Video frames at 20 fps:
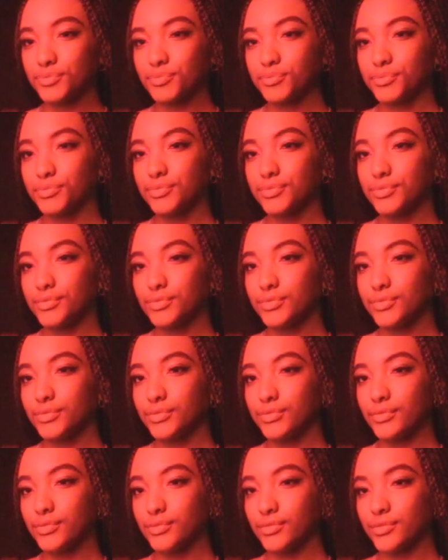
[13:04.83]

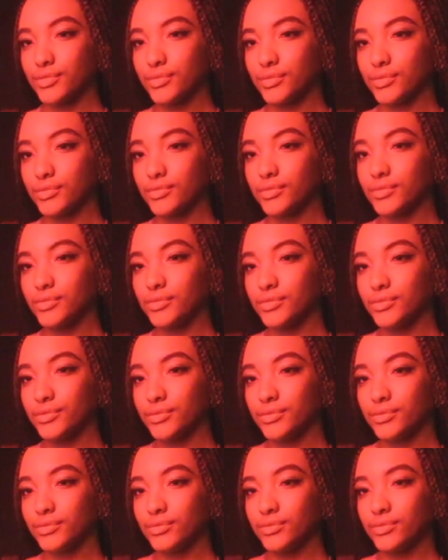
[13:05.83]

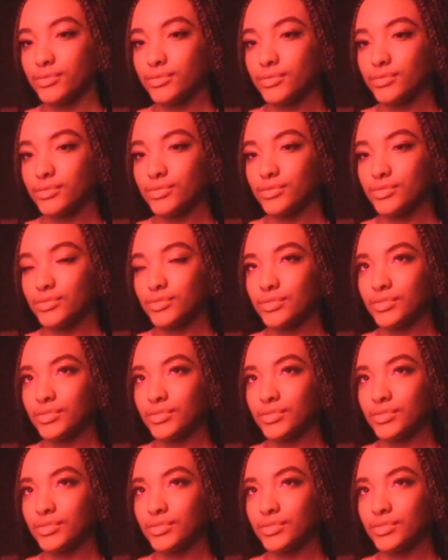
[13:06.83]
No one is speaking in this clip.